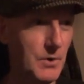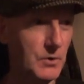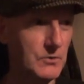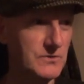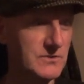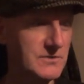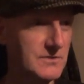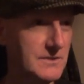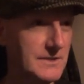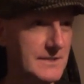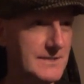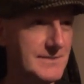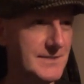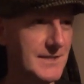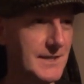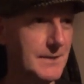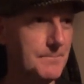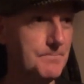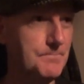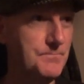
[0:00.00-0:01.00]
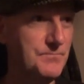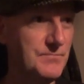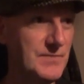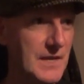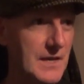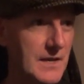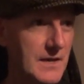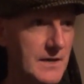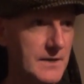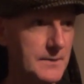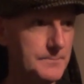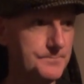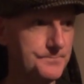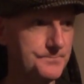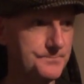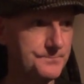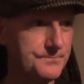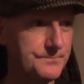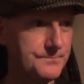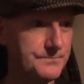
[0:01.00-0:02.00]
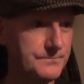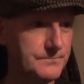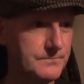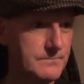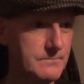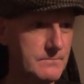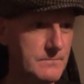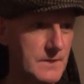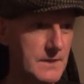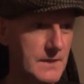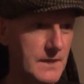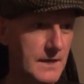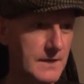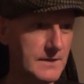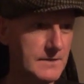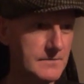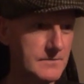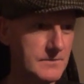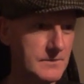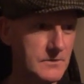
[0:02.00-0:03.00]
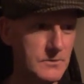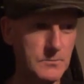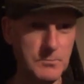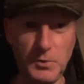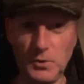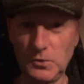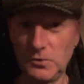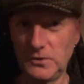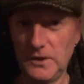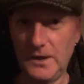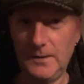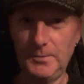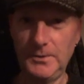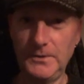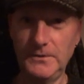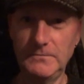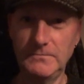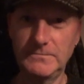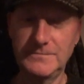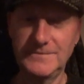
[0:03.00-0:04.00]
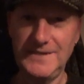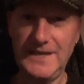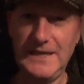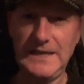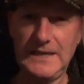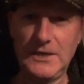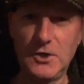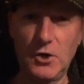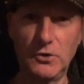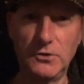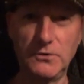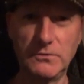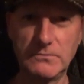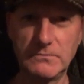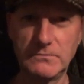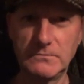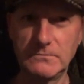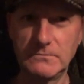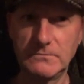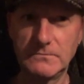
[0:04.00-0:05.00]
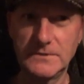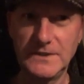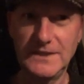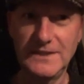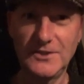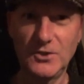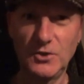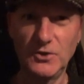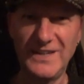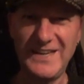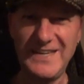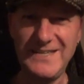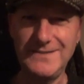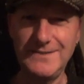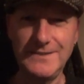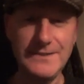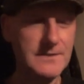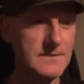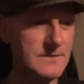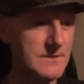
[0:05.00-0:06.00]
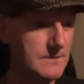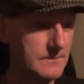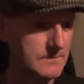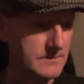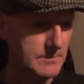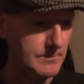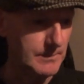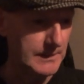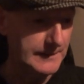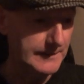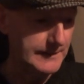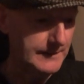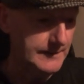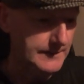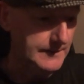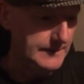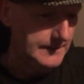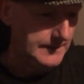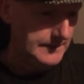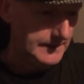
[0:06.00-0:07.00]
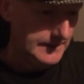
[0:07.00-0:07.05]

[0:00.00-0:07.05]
point in time, and you pulled up Telecon 80, is it? Something like that.